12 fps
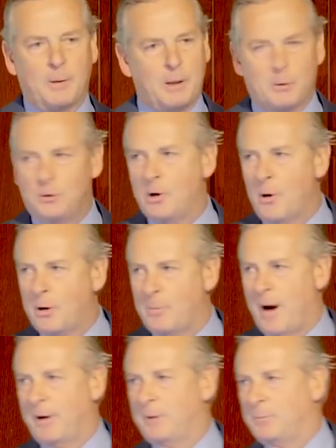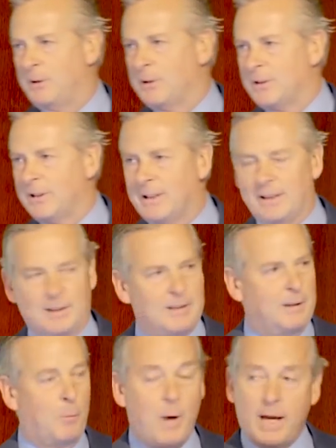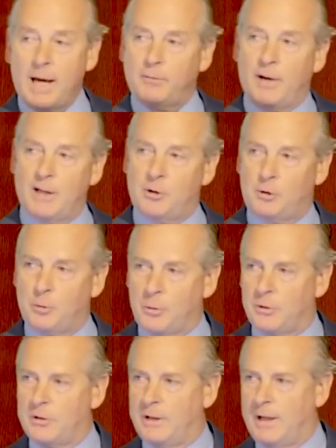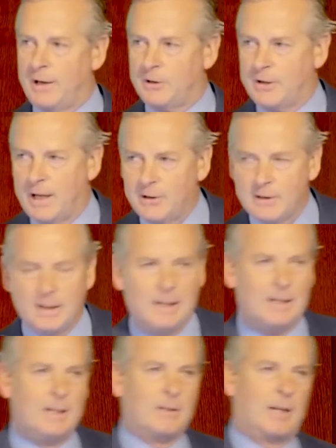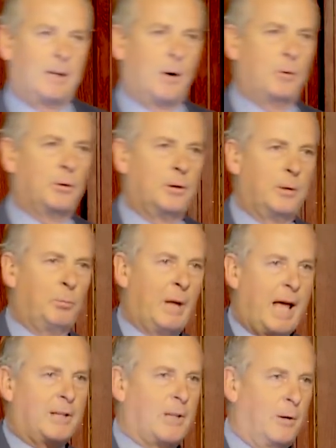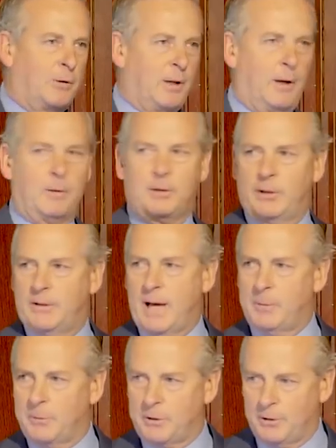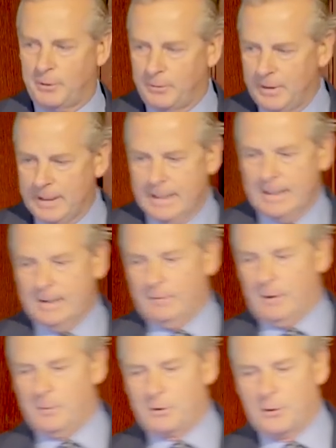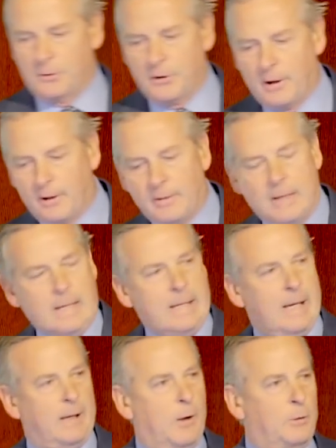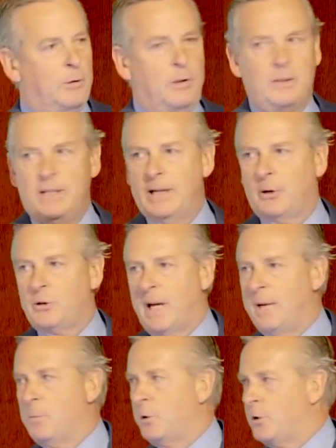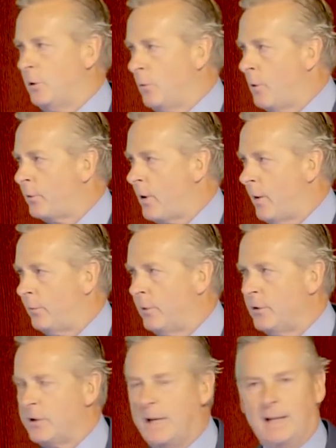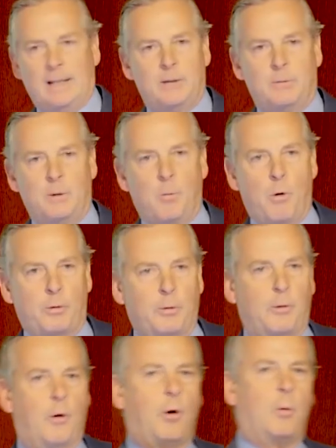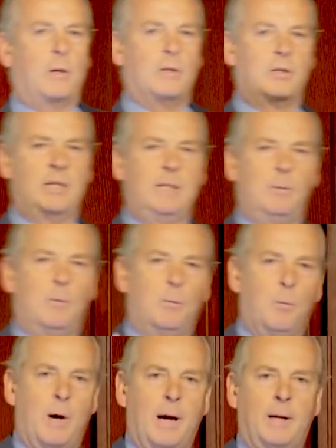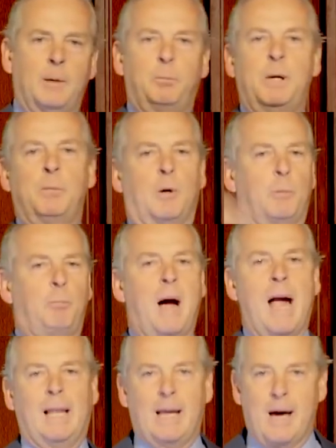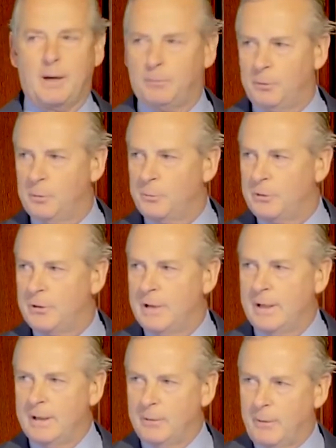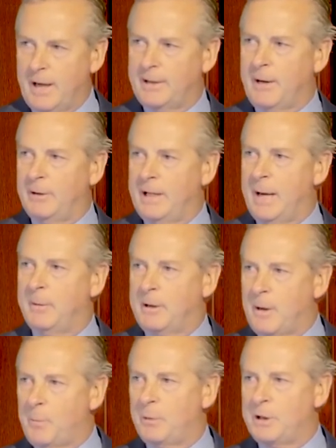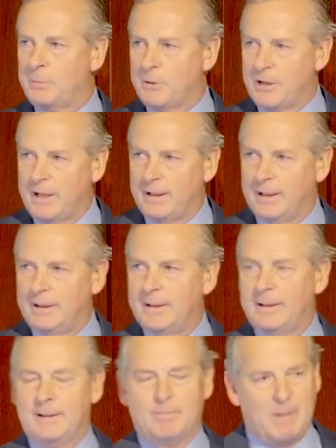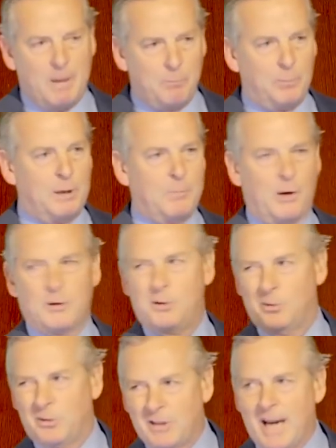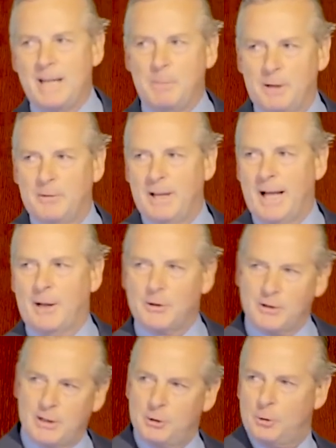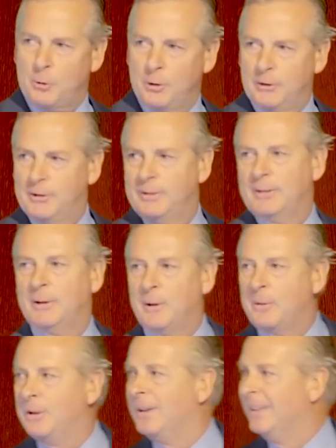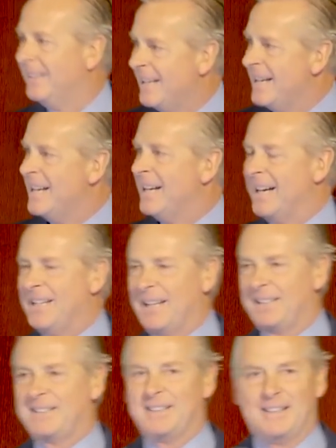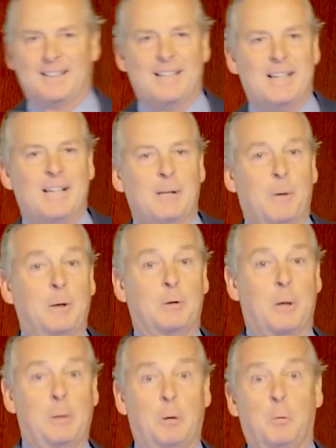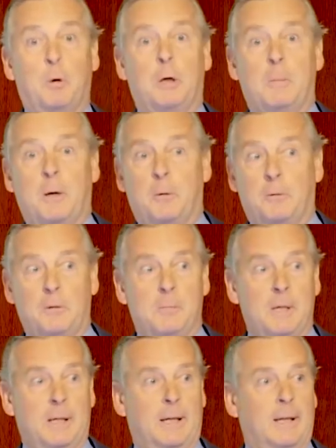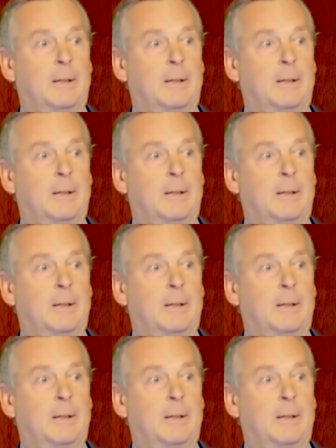only could joke about it because I said, listen, the way I find shorts in the United States is I go to the Plaza Hotel, at the time it was still very much a hotel, I go to the DLJ Emerging Growth Conference, and I literally walk through the hallways and see where the people are piling out of rooms, write down the name of the companies presenting, and pretty much do a tiny bit of analysis and short it, you know? And that's the way to do it. So I'm a little worried about all of you being